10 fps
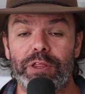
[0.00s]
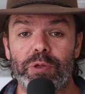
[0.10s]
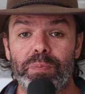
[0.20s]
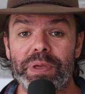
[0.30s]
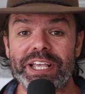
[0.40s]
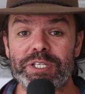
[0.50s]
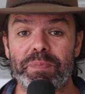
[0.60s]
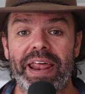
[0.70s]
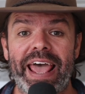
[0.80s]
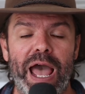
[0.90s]
The big
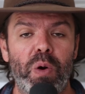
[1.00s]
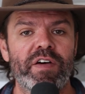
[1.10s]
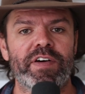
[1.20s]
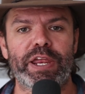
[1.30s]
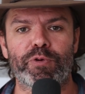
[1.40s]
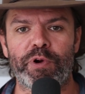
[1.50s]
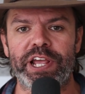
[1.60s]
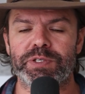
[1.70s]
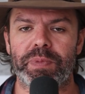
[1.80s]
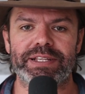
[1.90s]
spanner, however, in
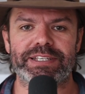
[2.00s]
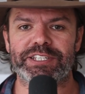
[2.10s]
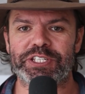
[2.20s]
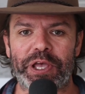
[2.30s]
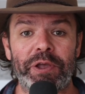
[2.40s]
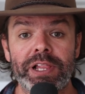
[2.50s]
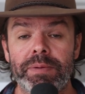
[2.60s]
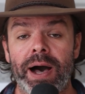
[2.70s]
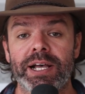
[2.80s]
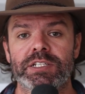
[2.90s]
ResMed's cellular
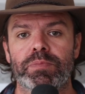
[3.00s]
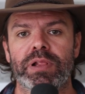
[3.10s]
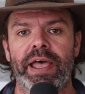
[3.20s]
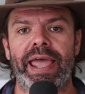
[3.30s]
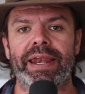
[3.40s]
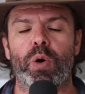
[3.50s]
master plan